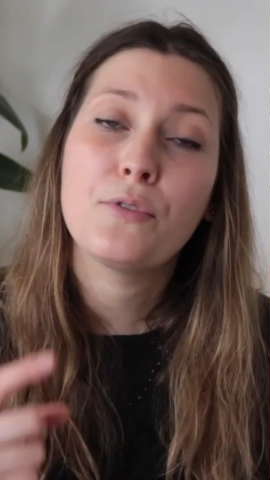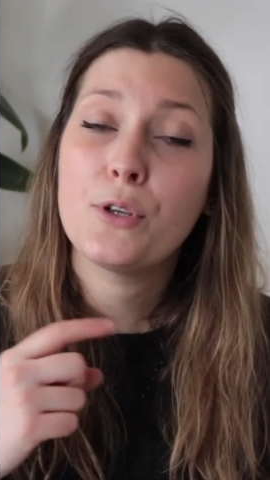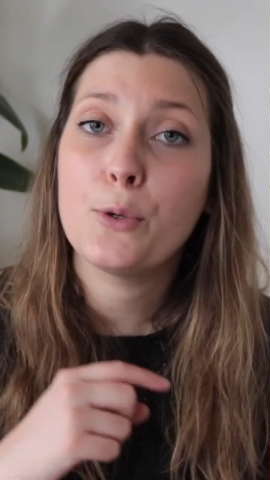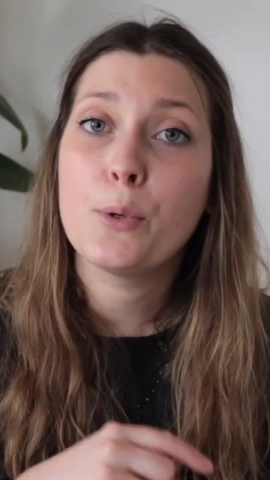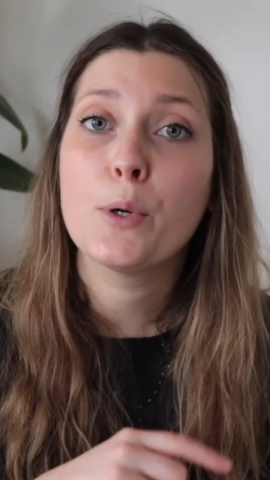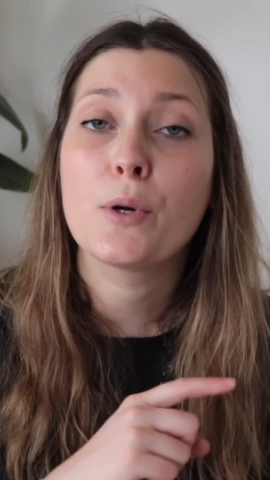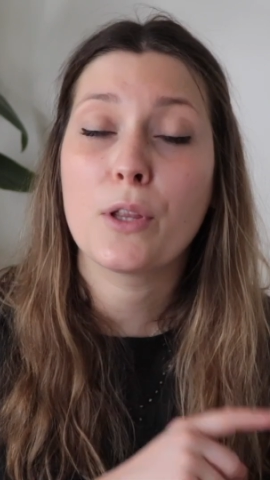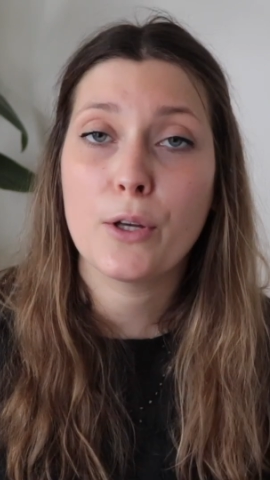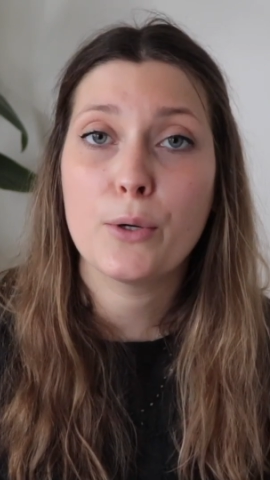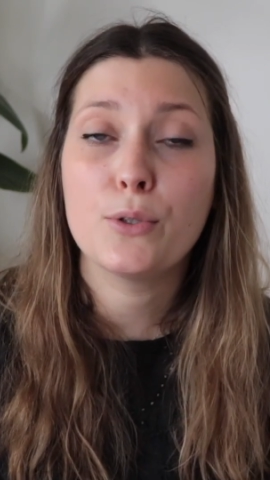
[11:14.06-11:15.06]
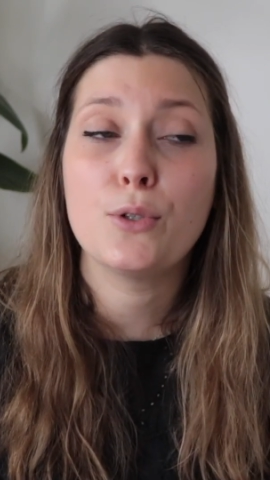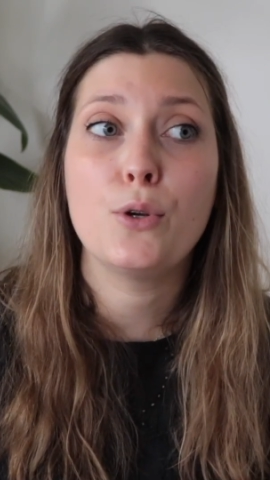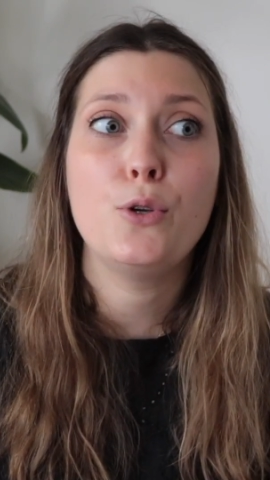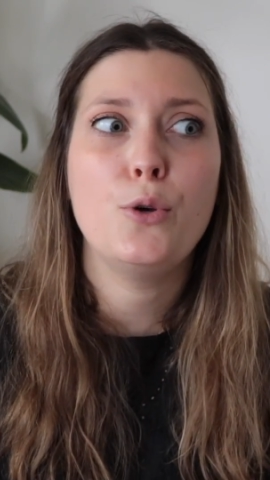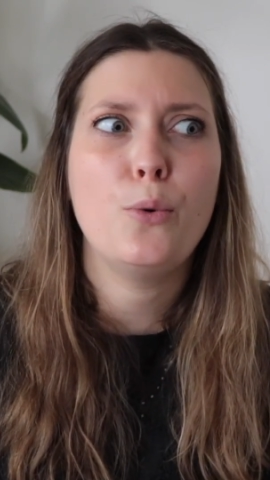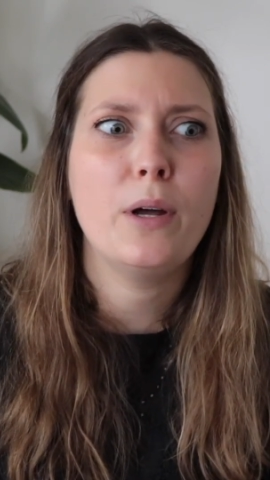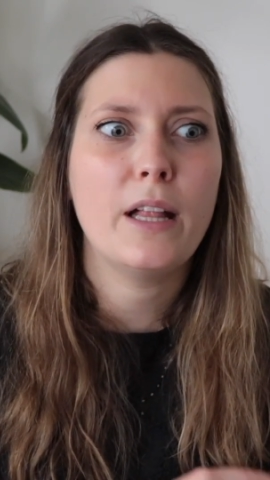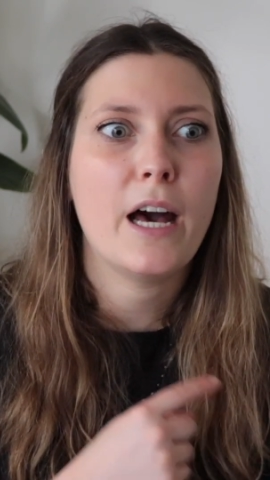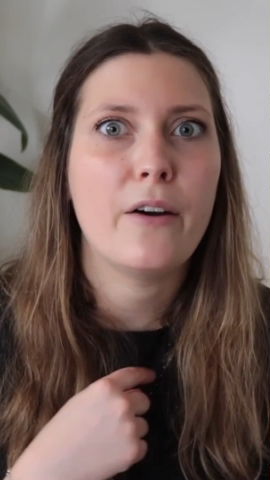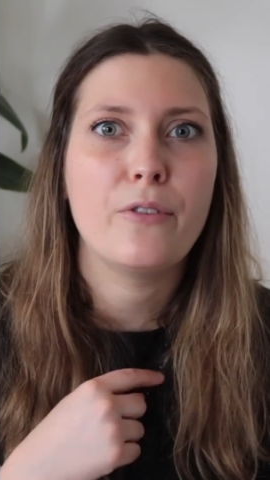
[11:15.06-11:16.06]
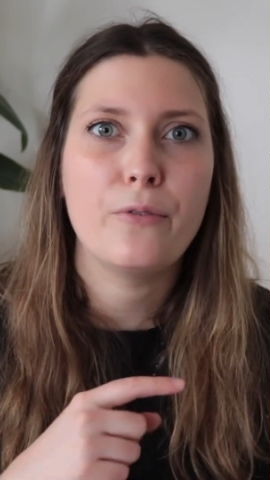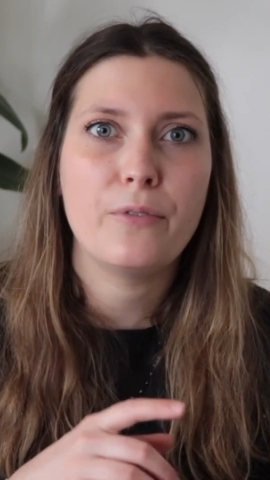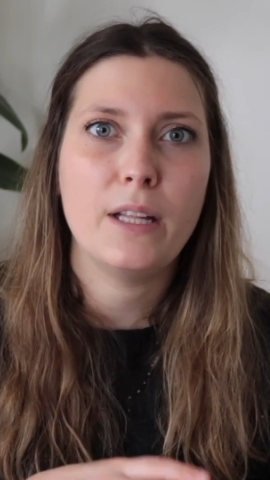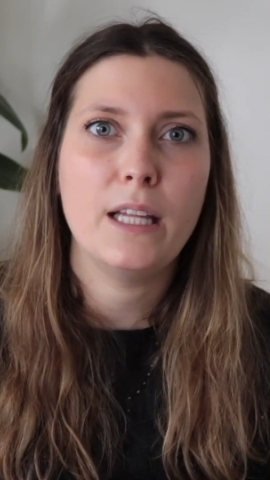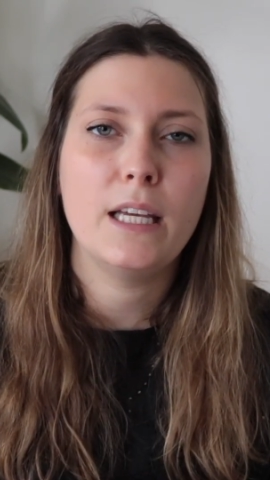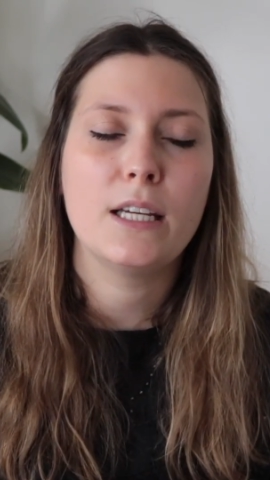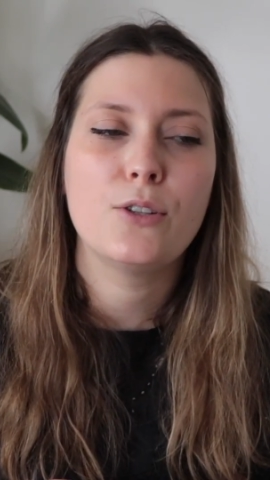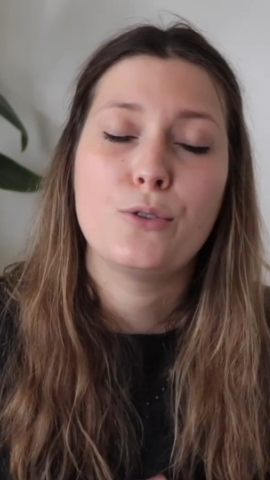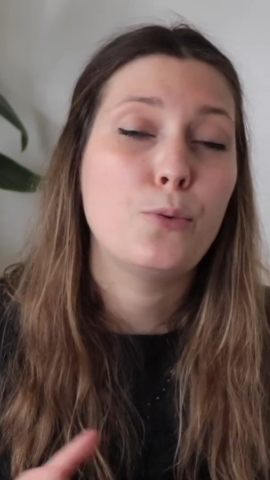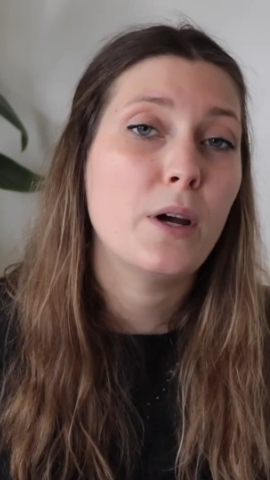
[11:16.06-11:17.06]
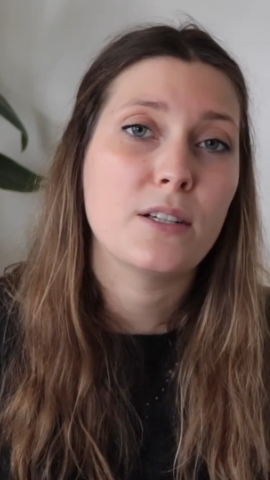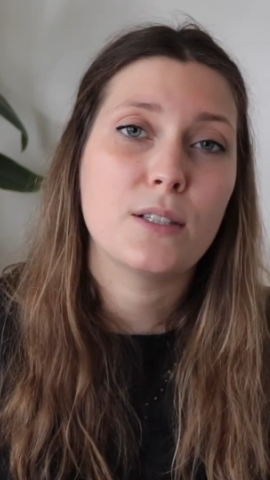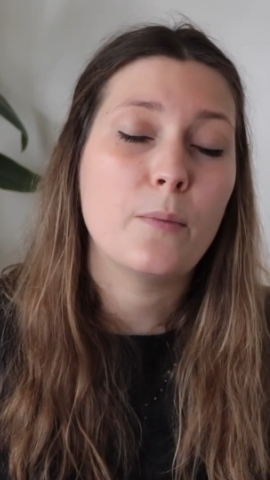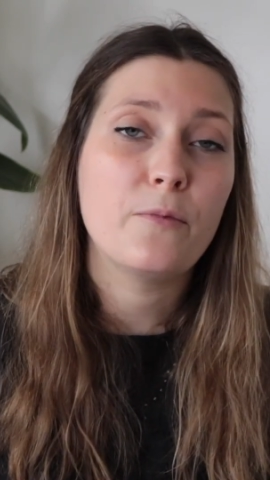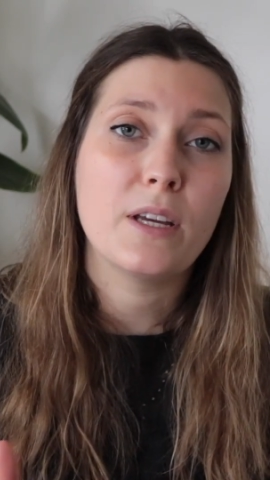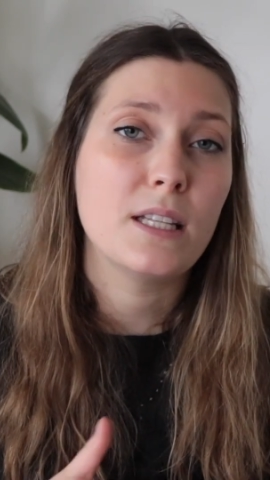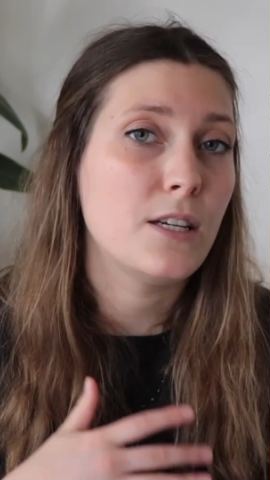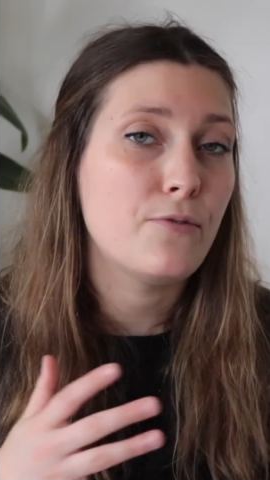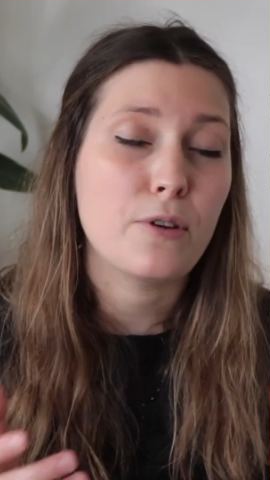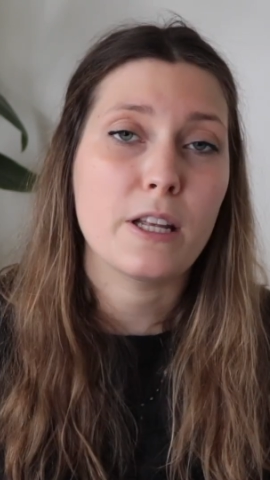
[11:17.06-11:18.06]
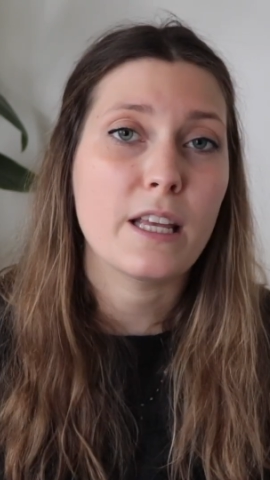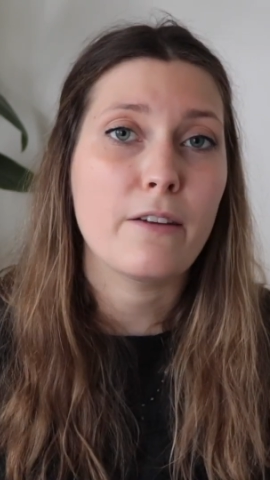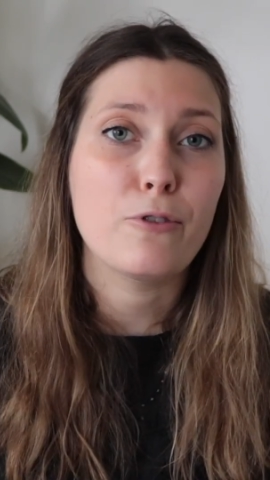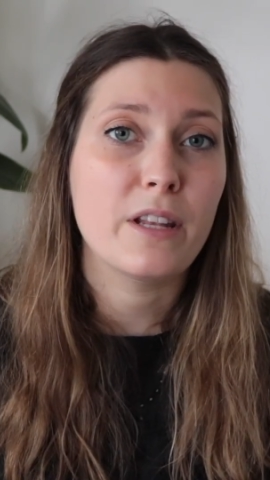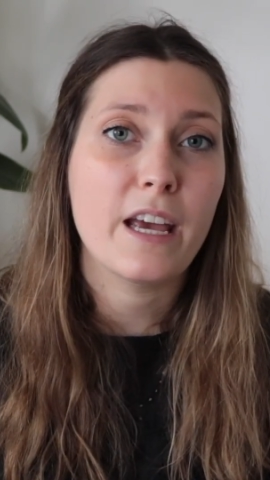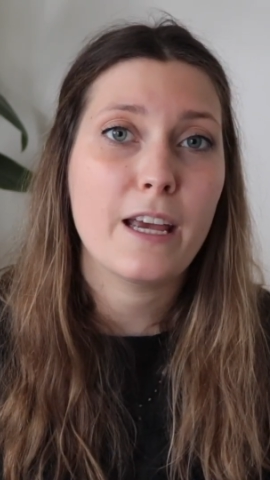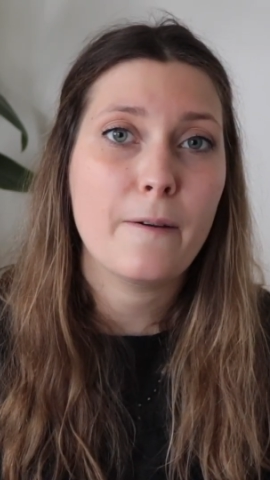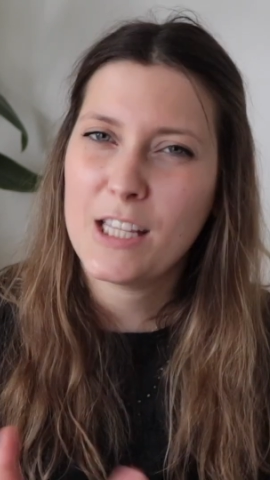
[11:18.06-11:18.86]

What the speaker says: fewer clothes, you will have the feeling to wear something different every day.